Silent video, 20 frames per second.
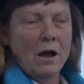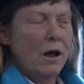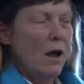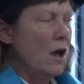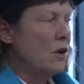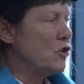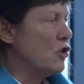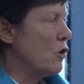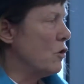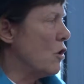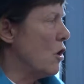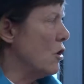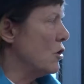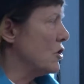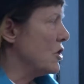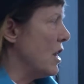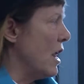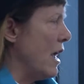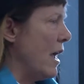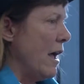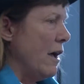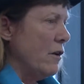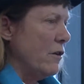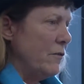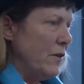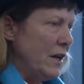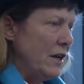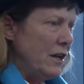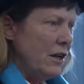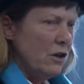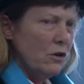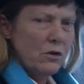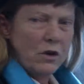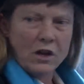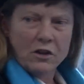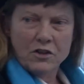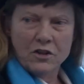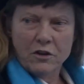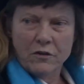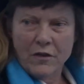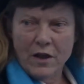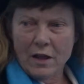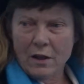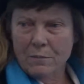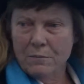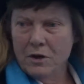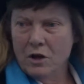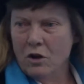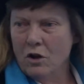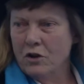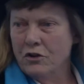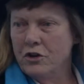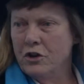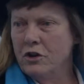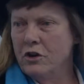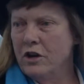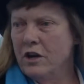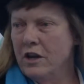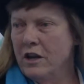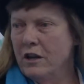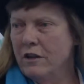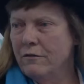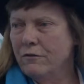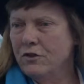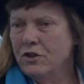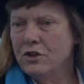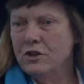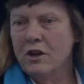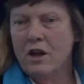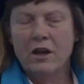Ashok Khosla out of India, who does development alternatives,